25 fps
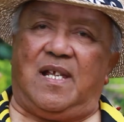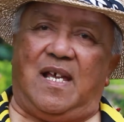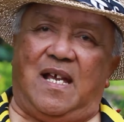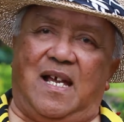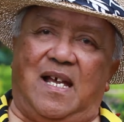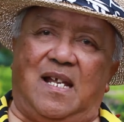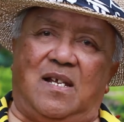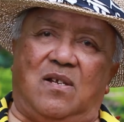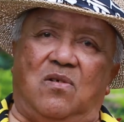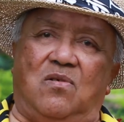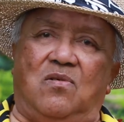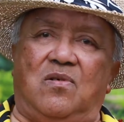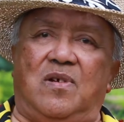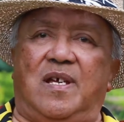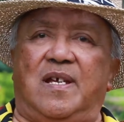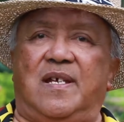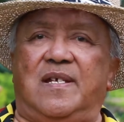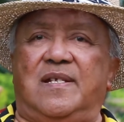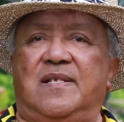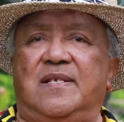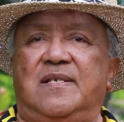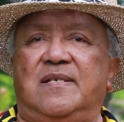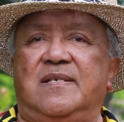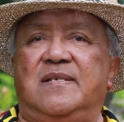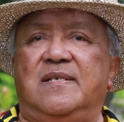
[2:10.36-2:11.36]
Alo
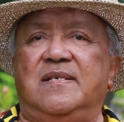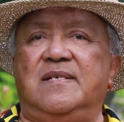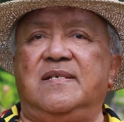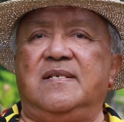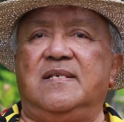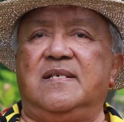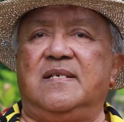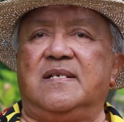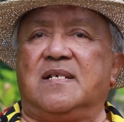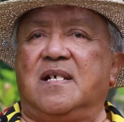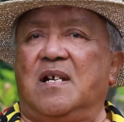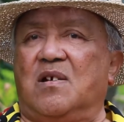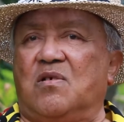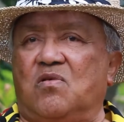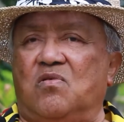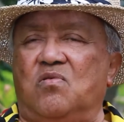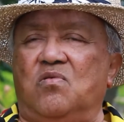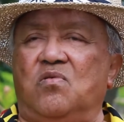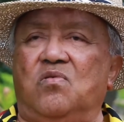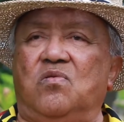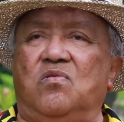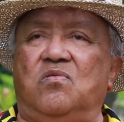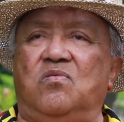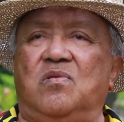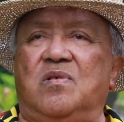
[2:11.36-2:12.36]
and
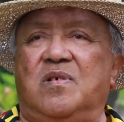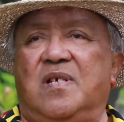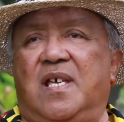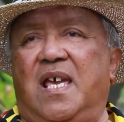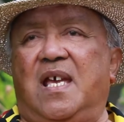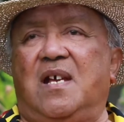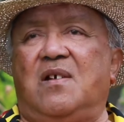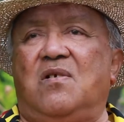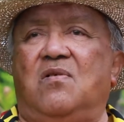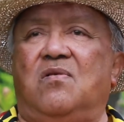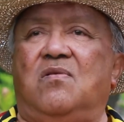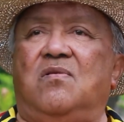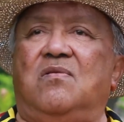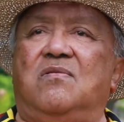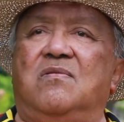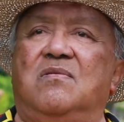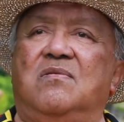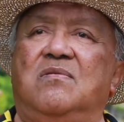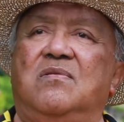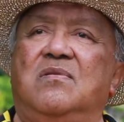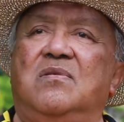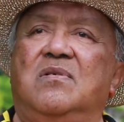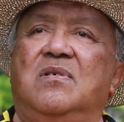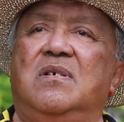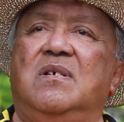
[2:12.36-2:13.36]
kaku, ngengo,
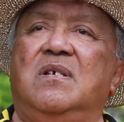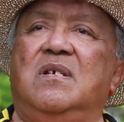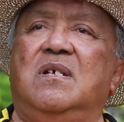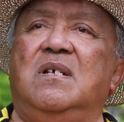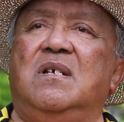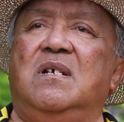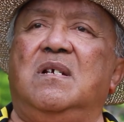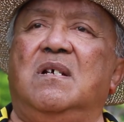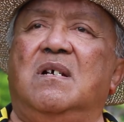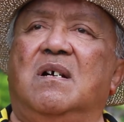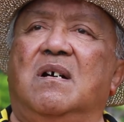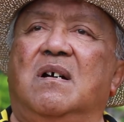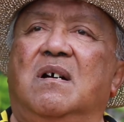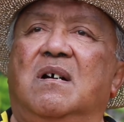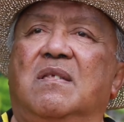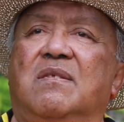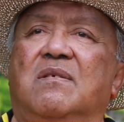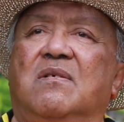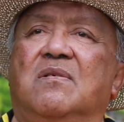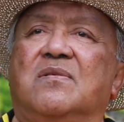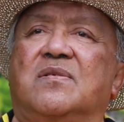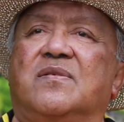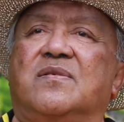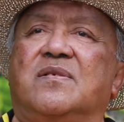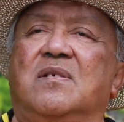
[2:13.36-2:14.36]
all
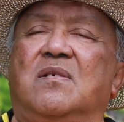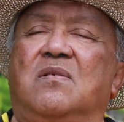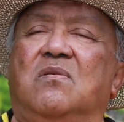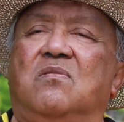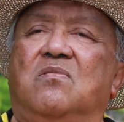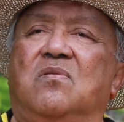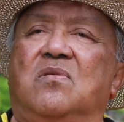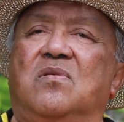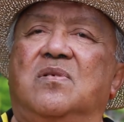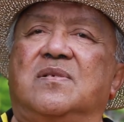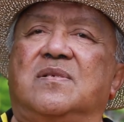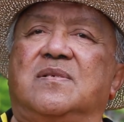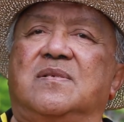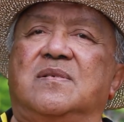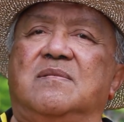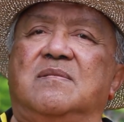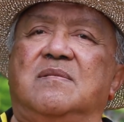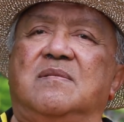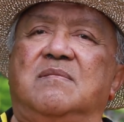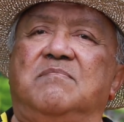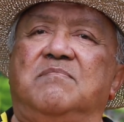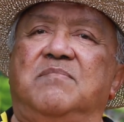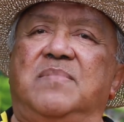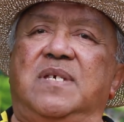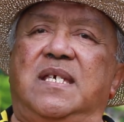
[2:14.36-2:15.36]
those words
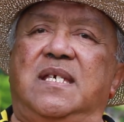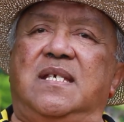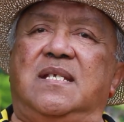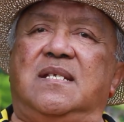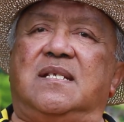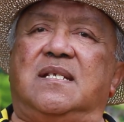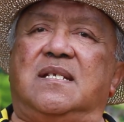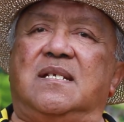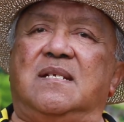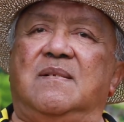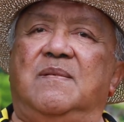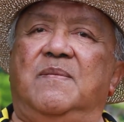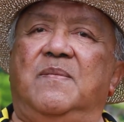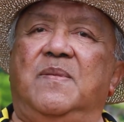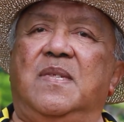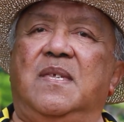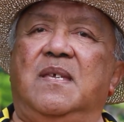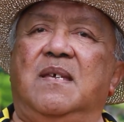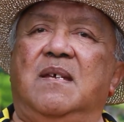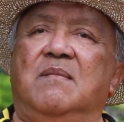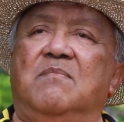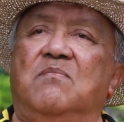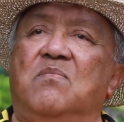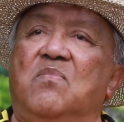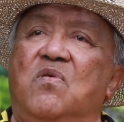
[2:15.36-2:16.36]
means
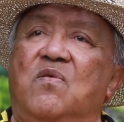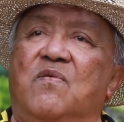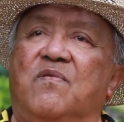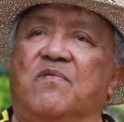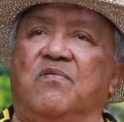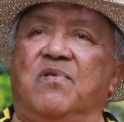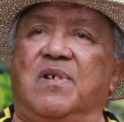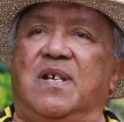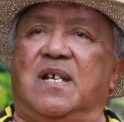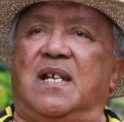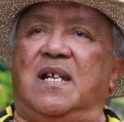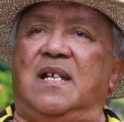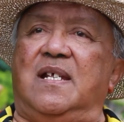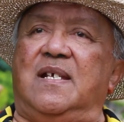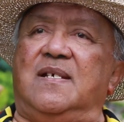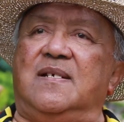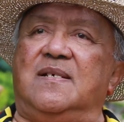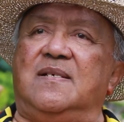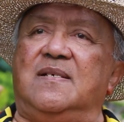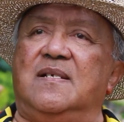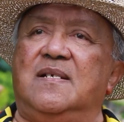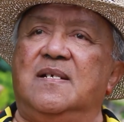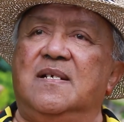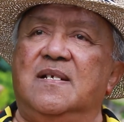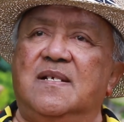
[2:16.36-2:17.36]
move quickly,
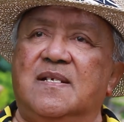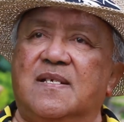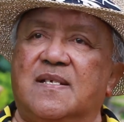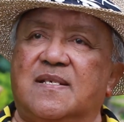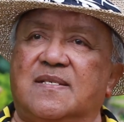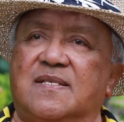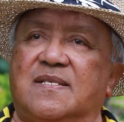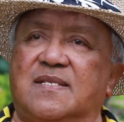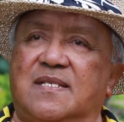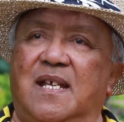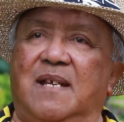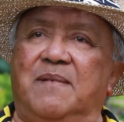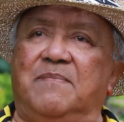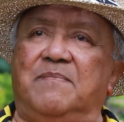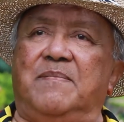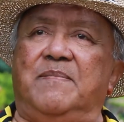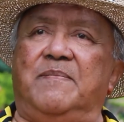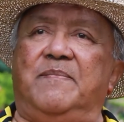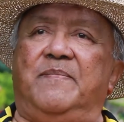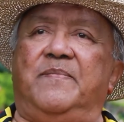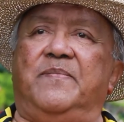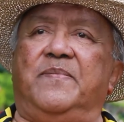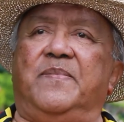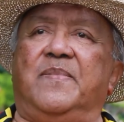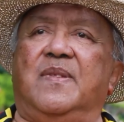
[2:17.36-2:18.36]
stem,
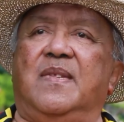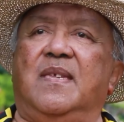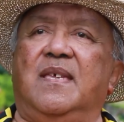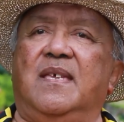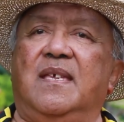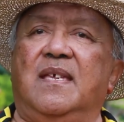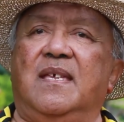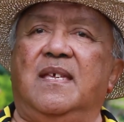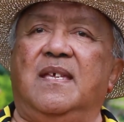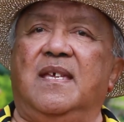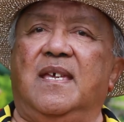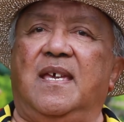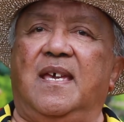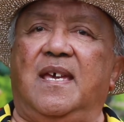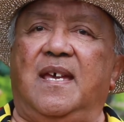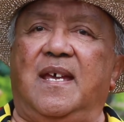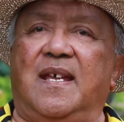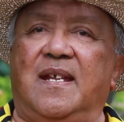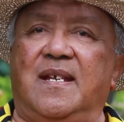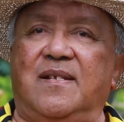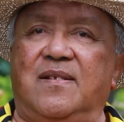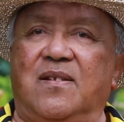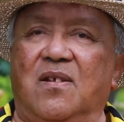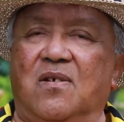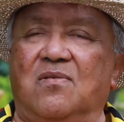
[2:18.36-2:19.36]

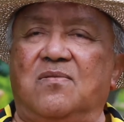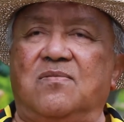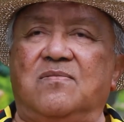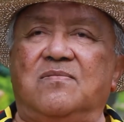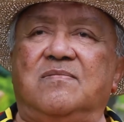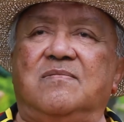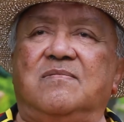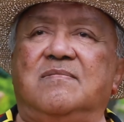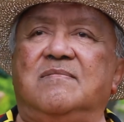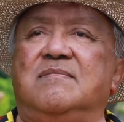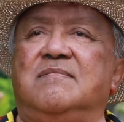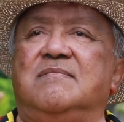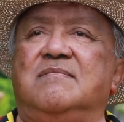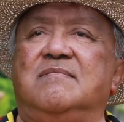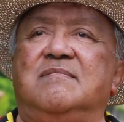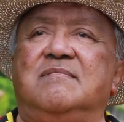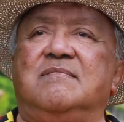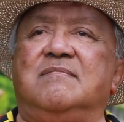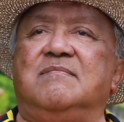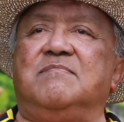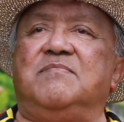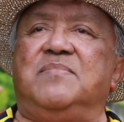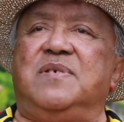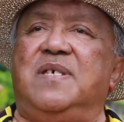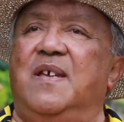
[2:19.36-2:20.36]
and don't
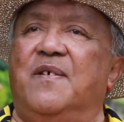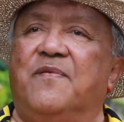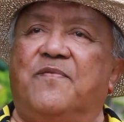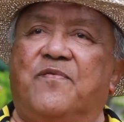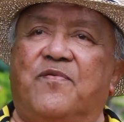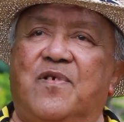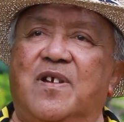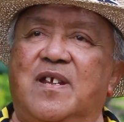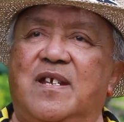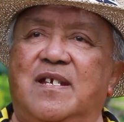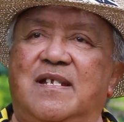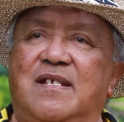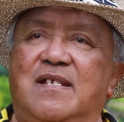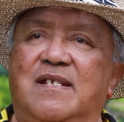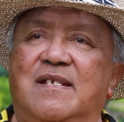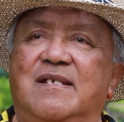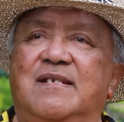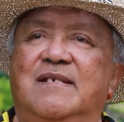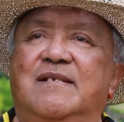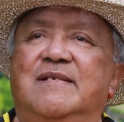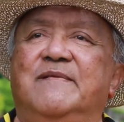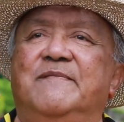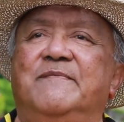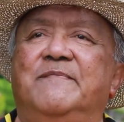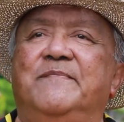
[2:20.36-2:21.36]
be afraid.
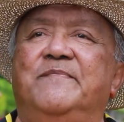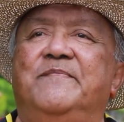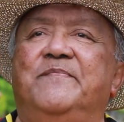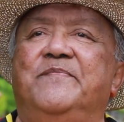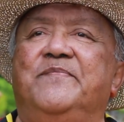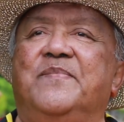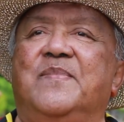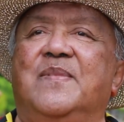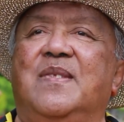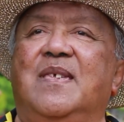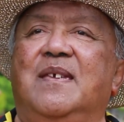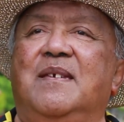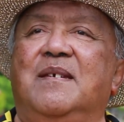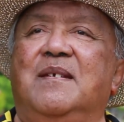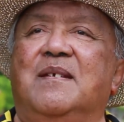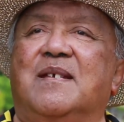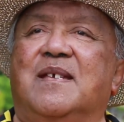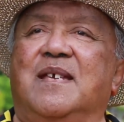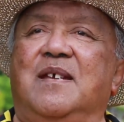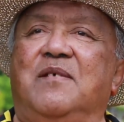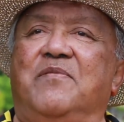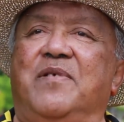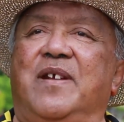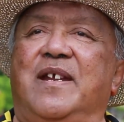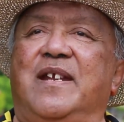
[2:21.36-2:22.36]

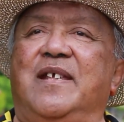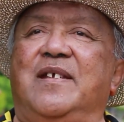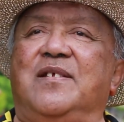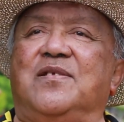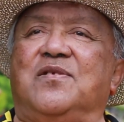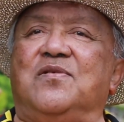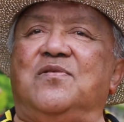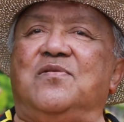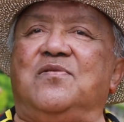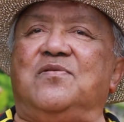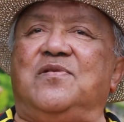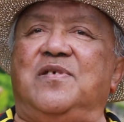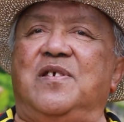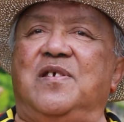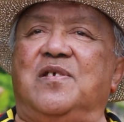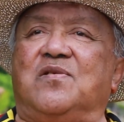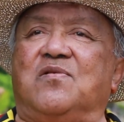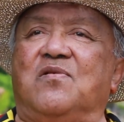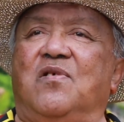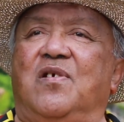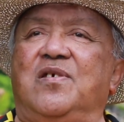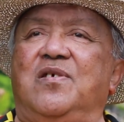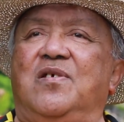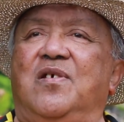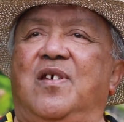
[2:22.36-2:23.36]
Get ready to
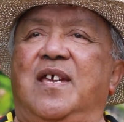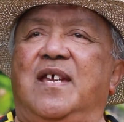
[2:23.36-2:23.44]
destroy your